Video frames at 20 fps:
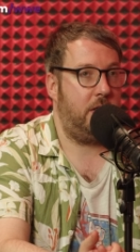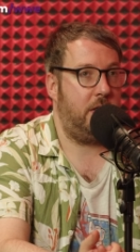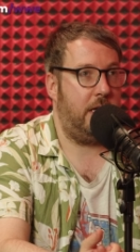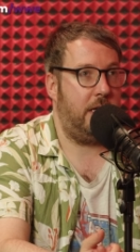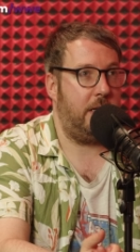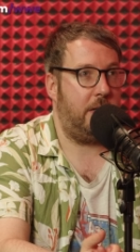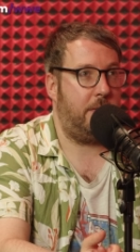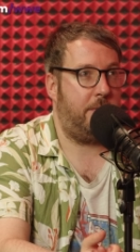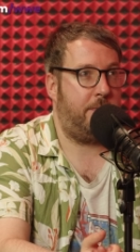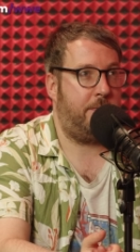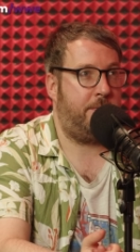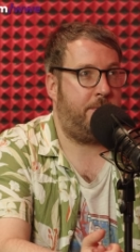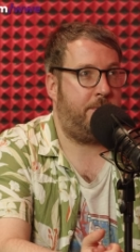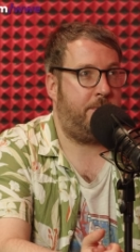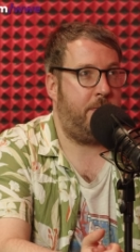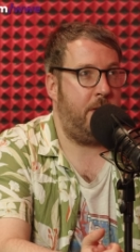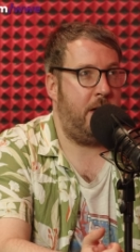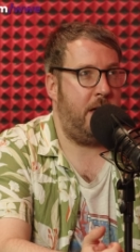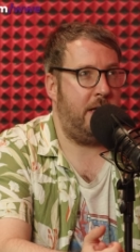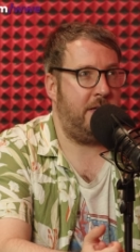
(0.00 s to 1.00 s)
like
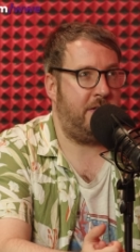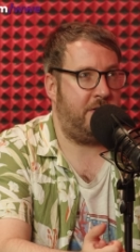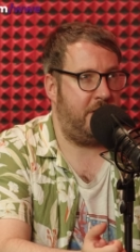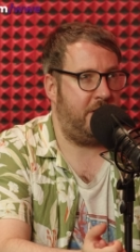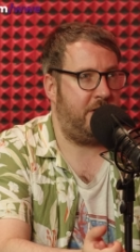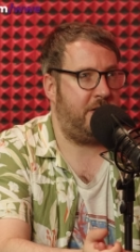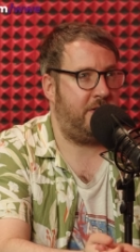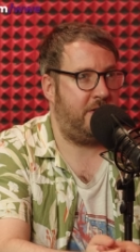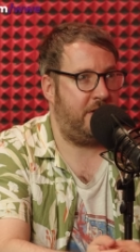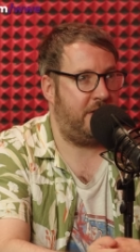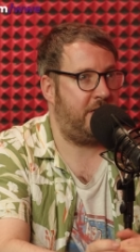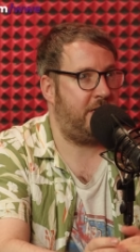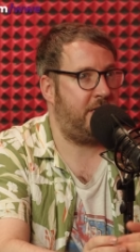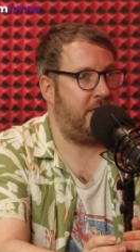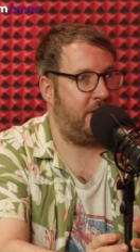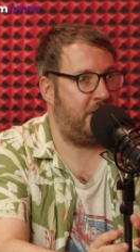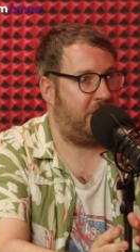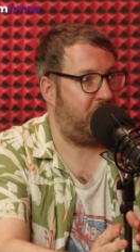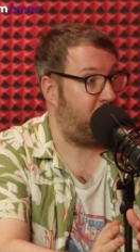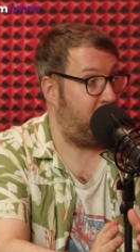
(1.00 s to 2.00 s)
is this
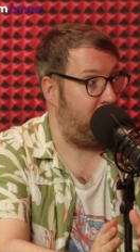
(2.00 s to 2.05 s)
this the